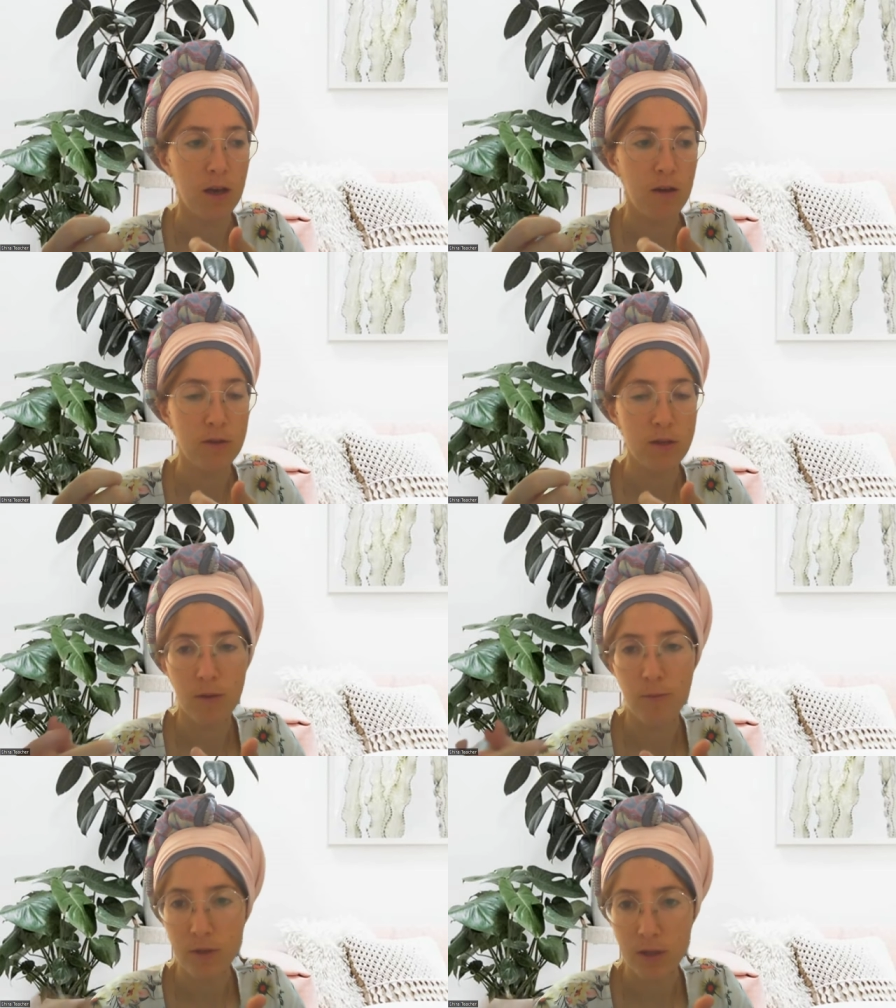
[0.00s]

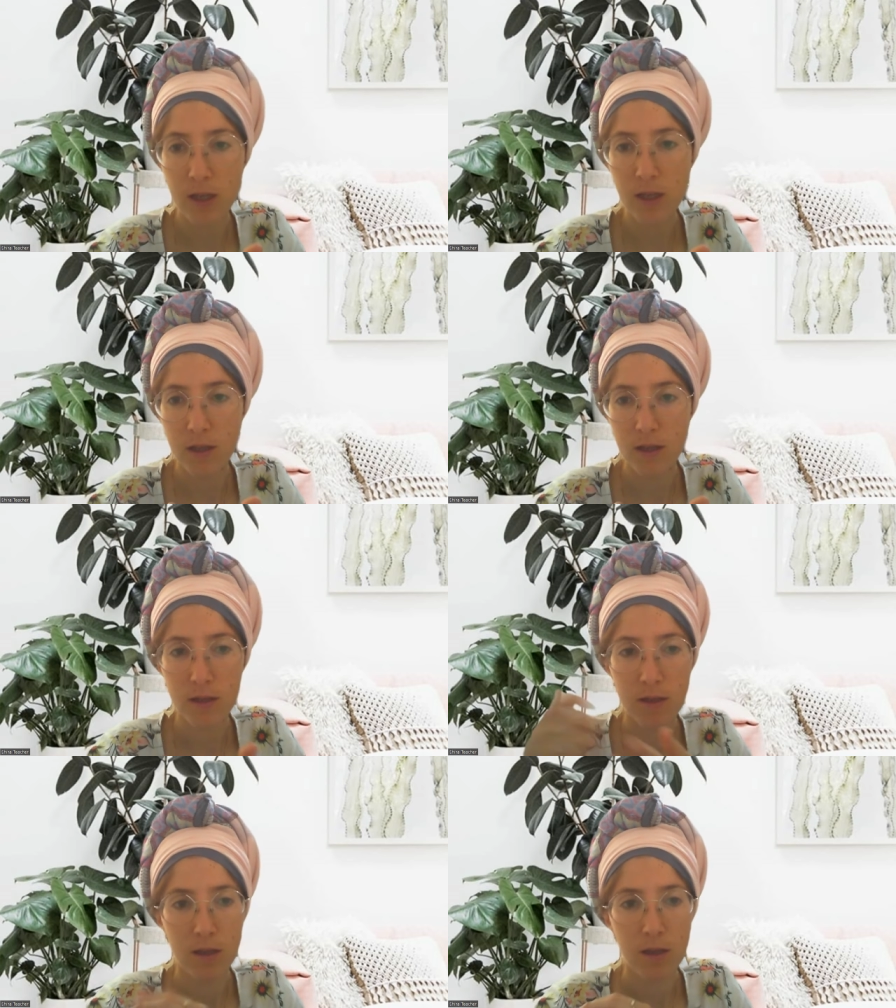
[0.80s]
like
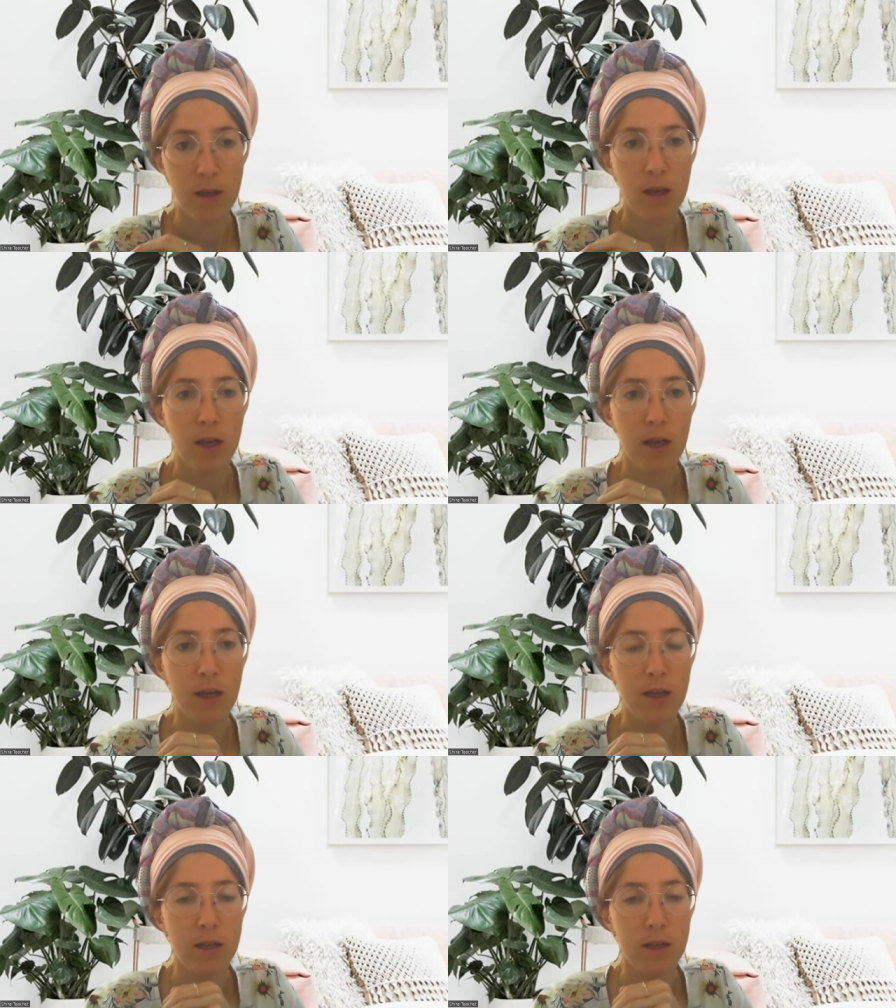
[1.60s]
sickness.
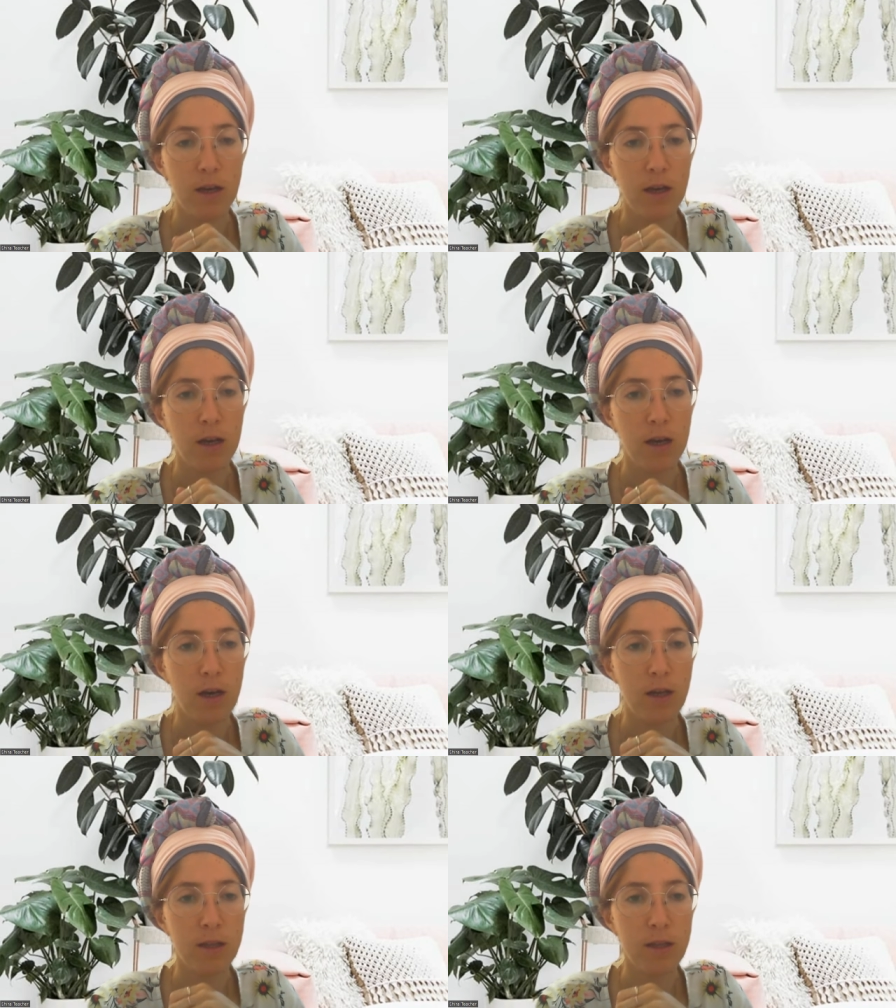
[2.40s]
And
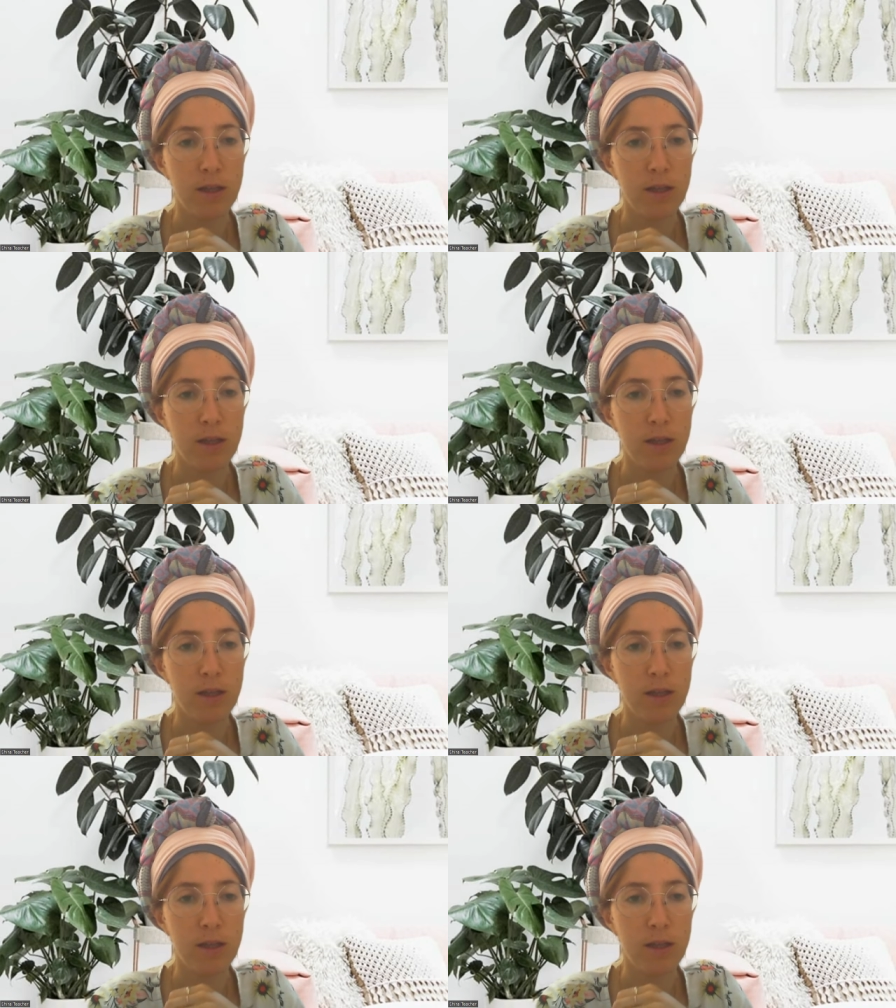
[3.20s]
the